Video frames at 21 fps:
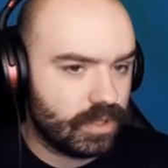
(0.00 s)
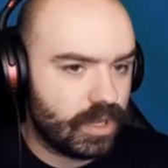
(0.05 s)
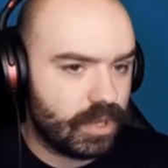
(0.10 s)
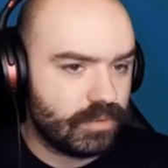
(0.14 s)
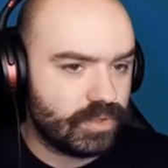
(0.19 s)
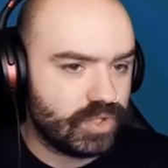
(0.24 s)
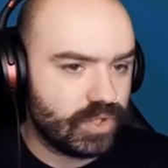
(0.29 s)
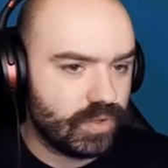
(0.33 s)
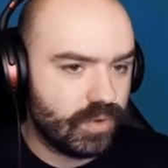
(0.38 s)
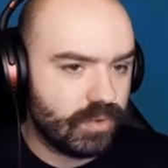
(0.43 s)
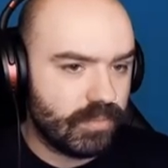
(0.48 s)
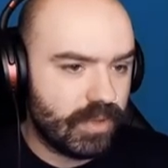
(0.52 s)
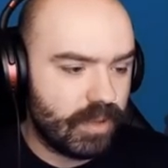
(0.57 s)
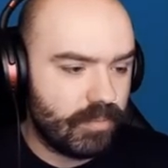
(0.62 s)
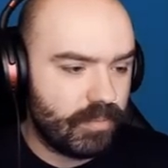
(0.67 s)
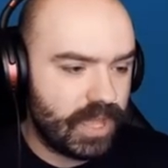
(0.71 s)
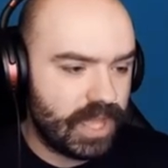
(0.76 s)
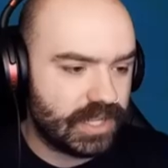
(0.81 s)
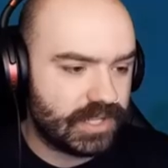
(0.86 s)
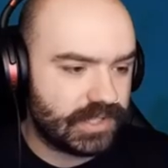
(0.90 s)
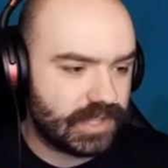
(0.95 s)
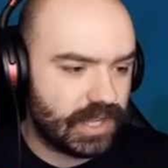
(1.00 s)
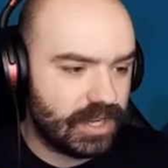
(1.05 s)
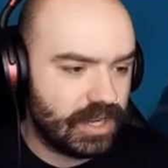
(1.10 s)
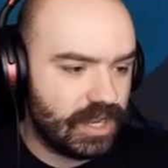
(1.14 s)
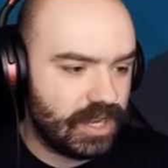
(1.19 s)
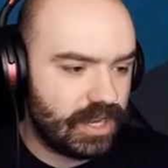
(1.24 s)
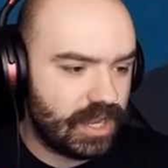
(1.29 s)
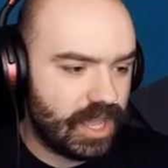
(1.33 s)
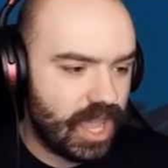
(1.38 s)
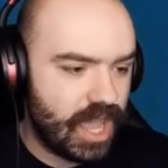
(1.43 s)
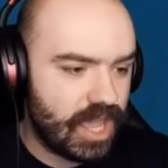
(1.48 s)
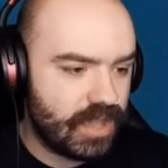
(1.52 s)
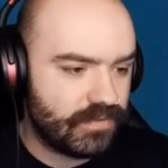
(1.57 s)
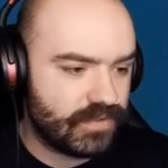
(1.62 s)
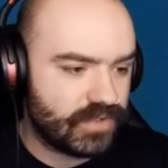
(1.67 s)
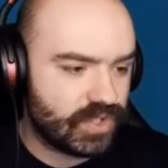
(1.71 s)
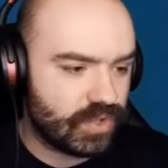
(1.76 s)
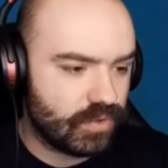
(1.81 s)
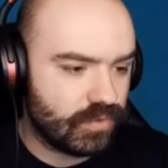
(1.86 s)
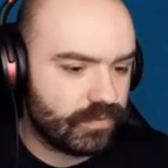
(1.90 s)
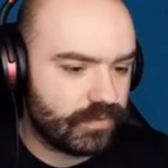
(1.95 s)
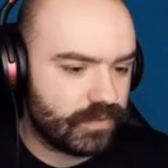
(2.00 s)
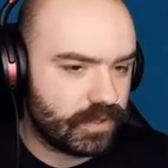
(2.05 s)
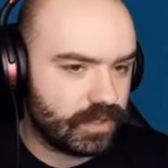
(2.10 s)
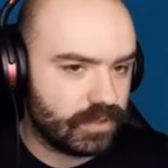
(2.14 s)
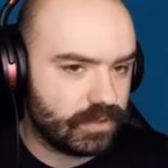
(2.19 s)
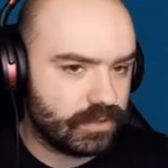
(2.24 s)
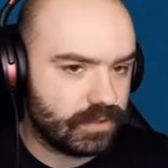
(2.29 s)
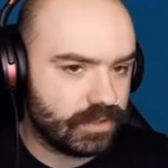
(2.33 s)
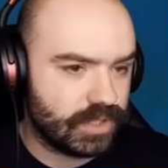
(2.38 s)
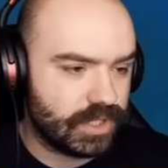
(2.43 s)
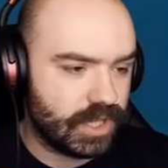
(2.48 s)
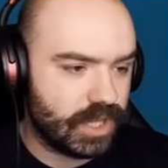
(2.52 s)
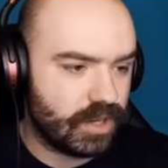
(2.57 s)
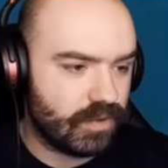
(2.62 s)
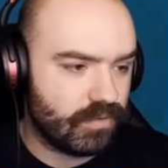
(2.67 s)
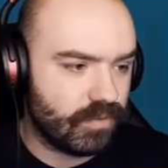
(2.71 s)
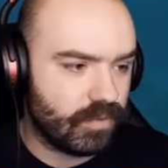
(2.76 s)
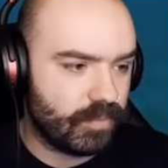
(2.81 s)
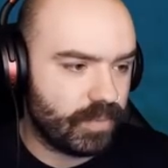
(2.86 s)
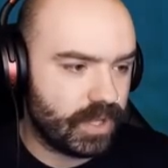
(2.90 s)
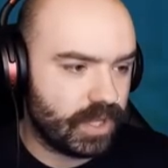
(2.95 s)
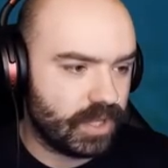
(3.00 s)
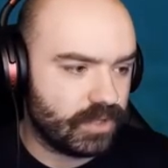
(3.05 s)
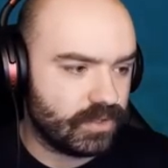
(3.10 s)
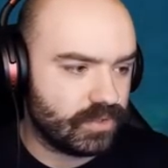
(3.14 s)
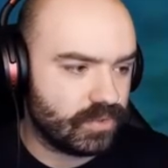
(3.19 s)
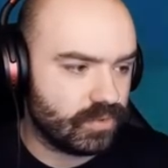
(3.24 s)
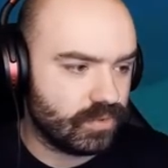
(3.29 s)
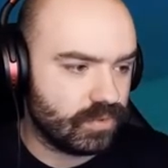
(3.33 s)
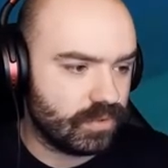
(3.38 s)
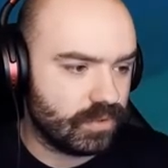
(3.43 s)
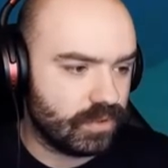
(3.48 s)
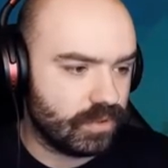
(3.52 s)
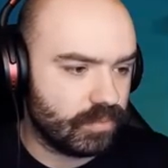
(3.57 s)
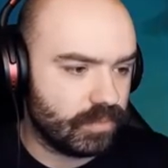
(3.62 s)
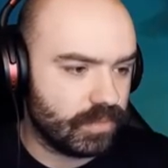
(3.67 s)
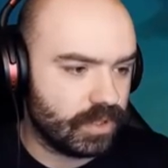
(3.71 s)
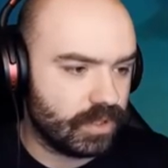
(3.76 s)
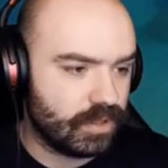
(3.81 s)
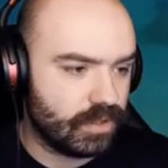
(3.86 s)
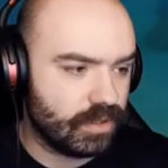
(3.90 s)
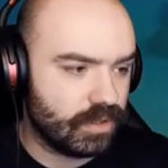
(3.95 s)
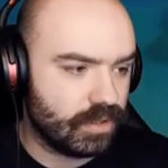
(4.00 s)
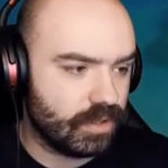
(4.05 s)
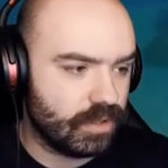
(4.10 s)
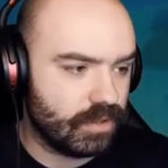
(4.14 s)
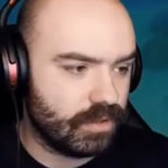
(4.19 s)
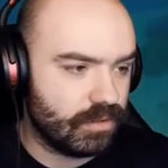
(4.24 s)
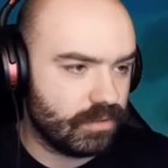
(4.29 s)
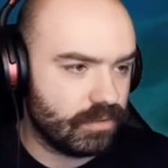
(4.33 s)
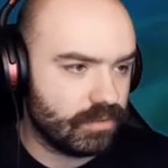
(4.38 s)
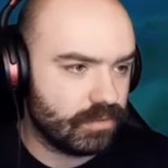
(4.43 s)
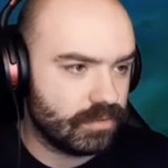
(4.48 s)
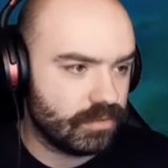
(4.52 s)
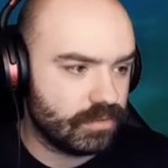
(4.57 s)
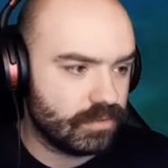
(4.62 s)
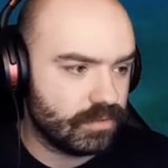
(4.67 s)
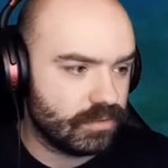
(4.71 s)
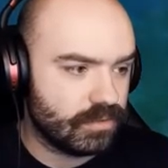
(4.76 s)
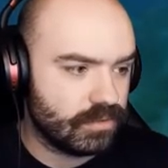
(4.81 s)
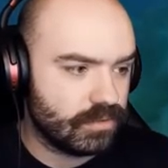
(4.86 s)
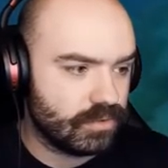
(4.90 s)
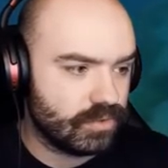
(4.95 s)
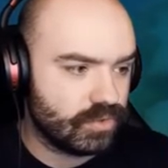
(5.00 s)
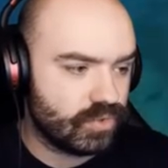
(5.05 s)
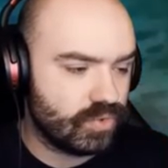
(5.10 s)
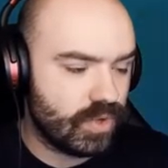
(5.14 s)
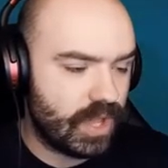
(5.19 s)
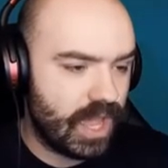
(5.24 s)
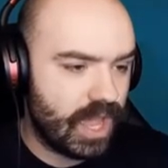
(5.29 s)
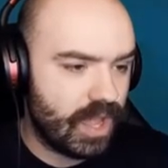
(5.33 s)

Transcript: I'm doing my best. I need cave sulfur to get a repair tool. Oh my god. Two